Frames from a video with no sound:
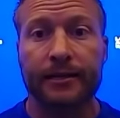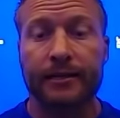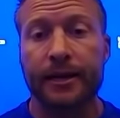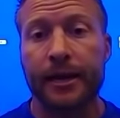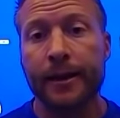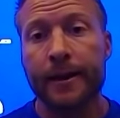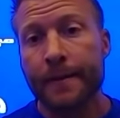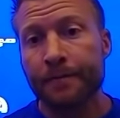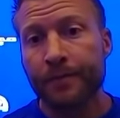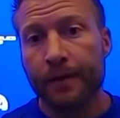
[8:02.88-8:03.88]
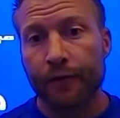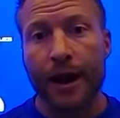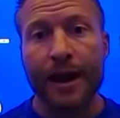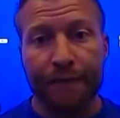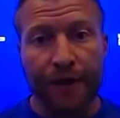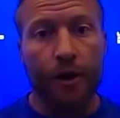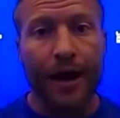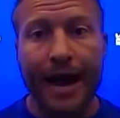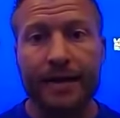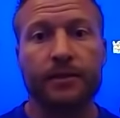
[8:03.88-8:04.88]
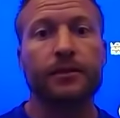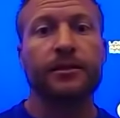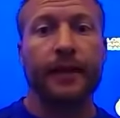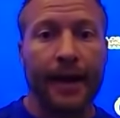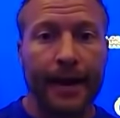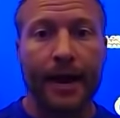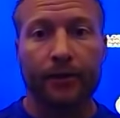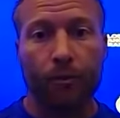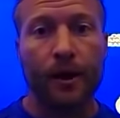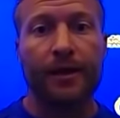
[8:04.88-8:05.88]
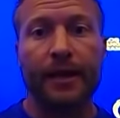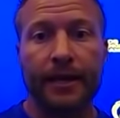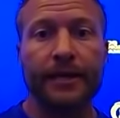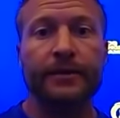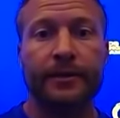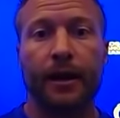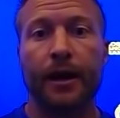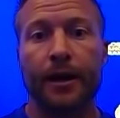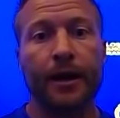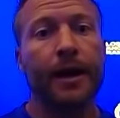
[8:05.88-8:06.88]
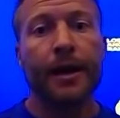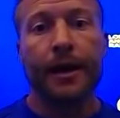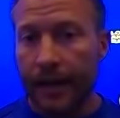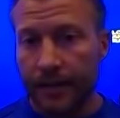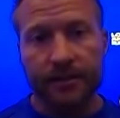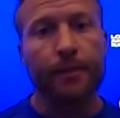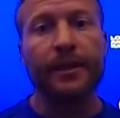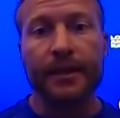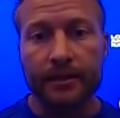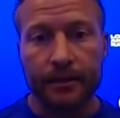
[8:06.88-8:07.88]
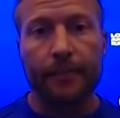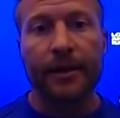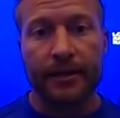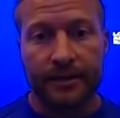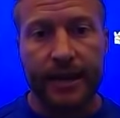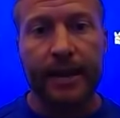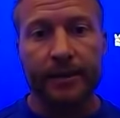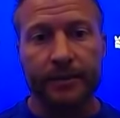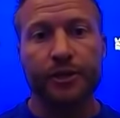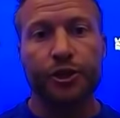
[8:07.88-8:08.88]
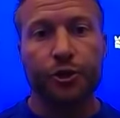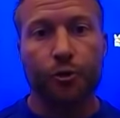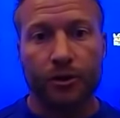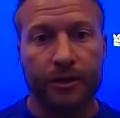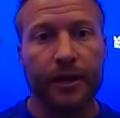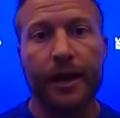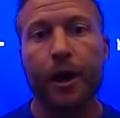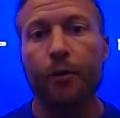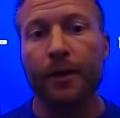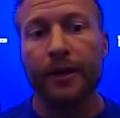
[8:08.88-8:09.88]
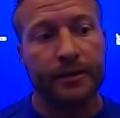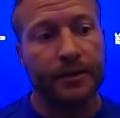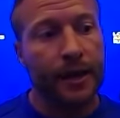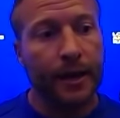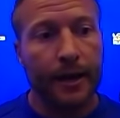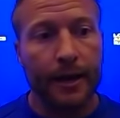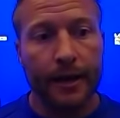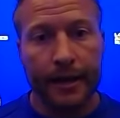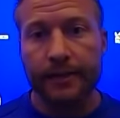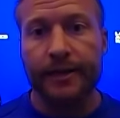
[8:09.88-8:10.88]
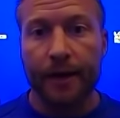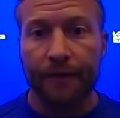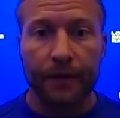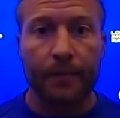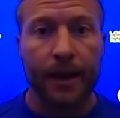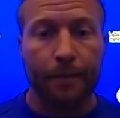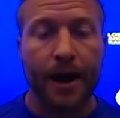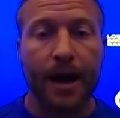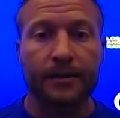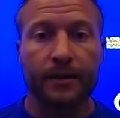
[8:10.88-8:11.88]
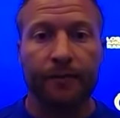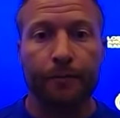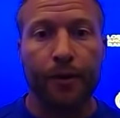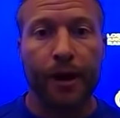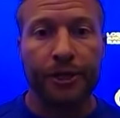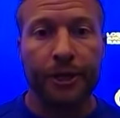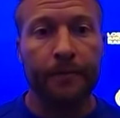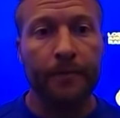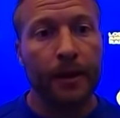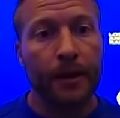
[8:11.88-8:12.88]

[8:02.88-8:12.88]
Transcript: see for NFL guys to stand out the way that he's done in some of these limited settings in shorts and in helmets. He's definitely made a positive impression.